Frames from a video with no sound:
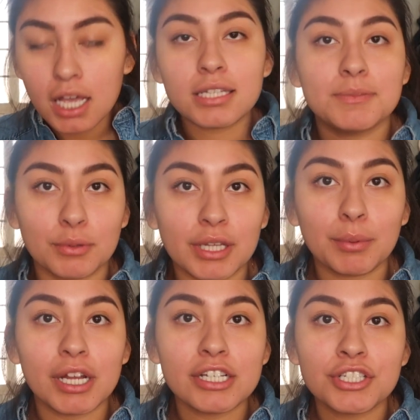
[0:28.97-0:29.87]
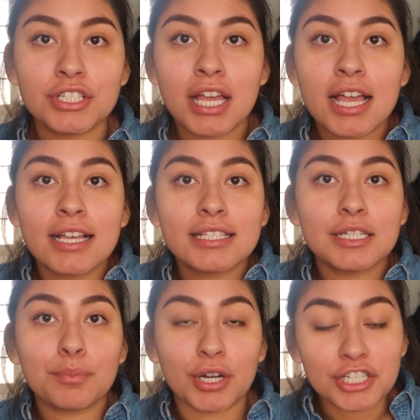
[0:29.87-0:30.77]
a spoolie brush
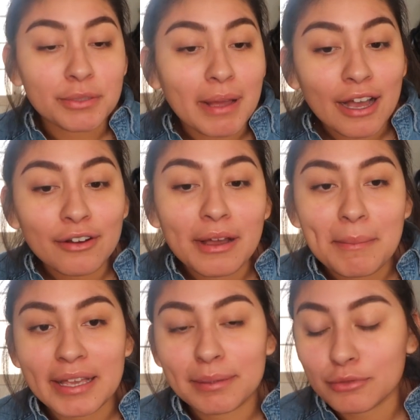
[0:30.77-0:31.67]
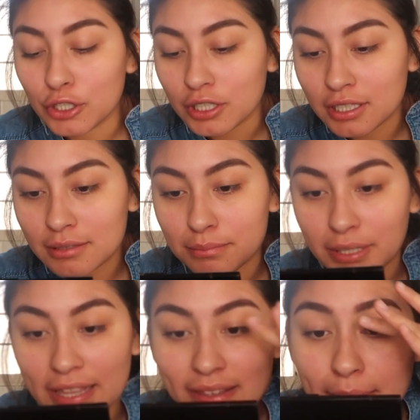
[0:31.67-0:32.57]
to brush them out and make them
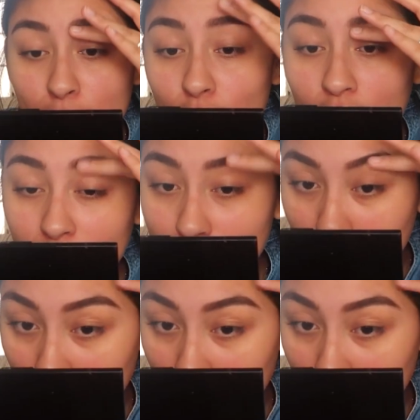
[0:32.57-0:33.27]
blend them more,